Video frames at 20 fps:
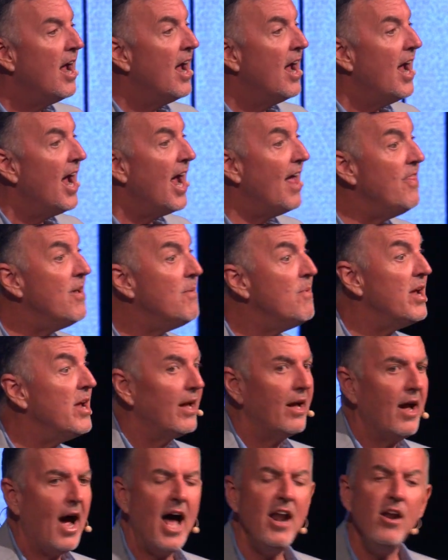And then we,
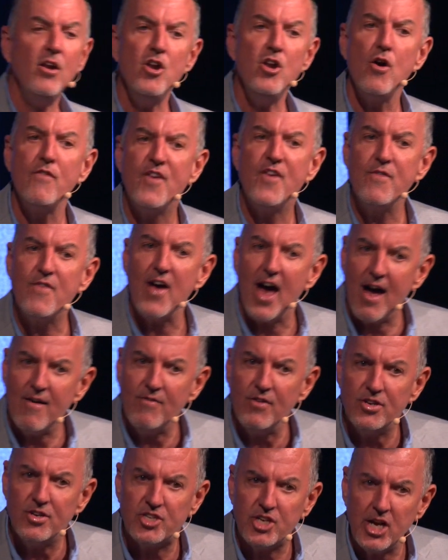I don't know if you've
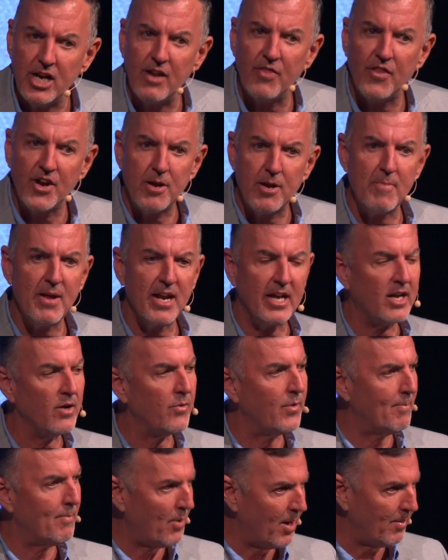ever seen in the Dominican
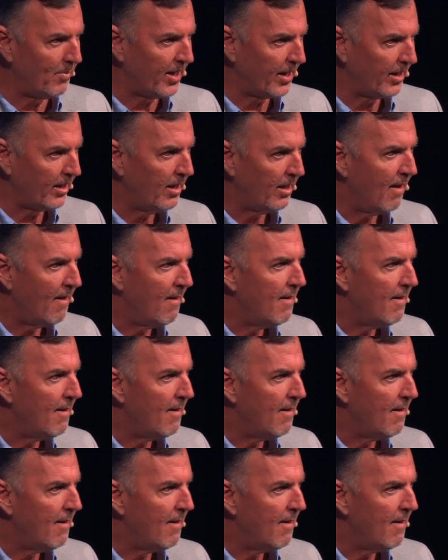Republic